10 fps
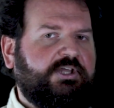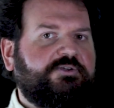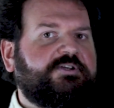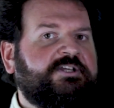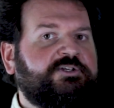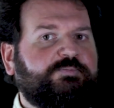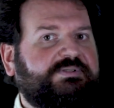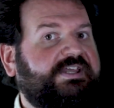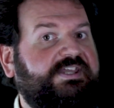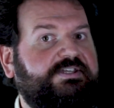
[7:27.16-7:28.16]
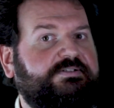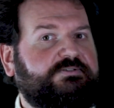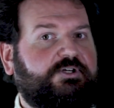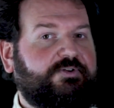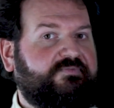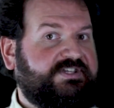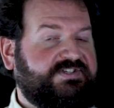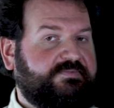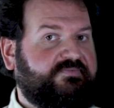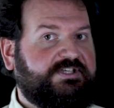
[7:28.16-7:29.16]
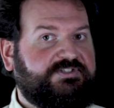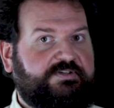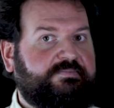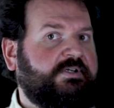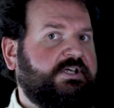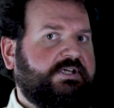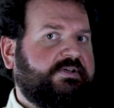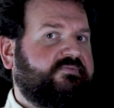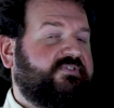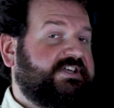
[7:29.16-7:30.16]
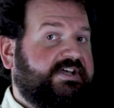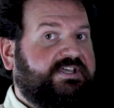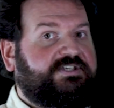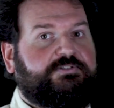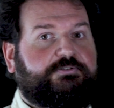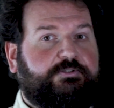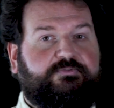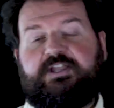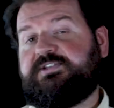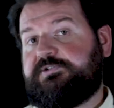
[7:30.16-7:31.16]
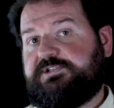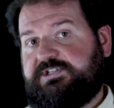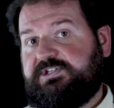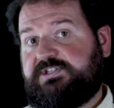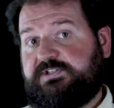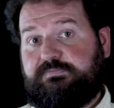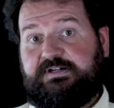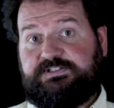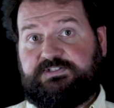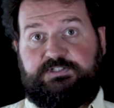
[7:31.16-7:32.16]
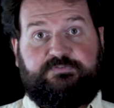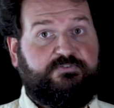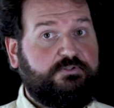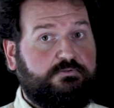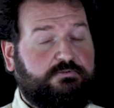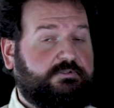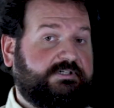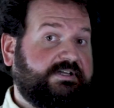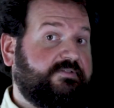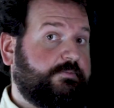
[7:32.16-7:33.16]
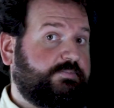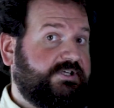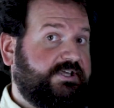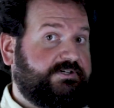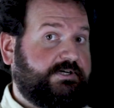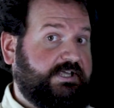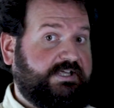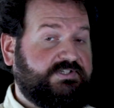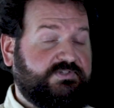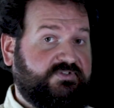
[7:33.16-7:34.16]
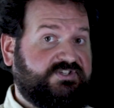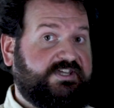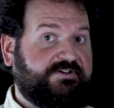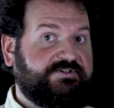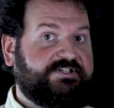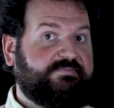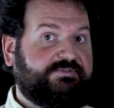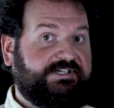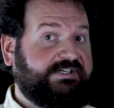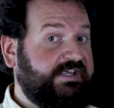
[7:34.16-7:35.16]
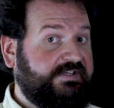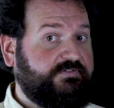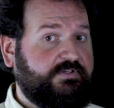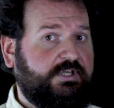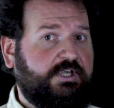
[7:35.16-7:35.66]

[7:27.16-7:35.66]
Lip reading: You cannot play on that same victim the Knight or the Exorcist, but if you or another player has the second Templar in hand,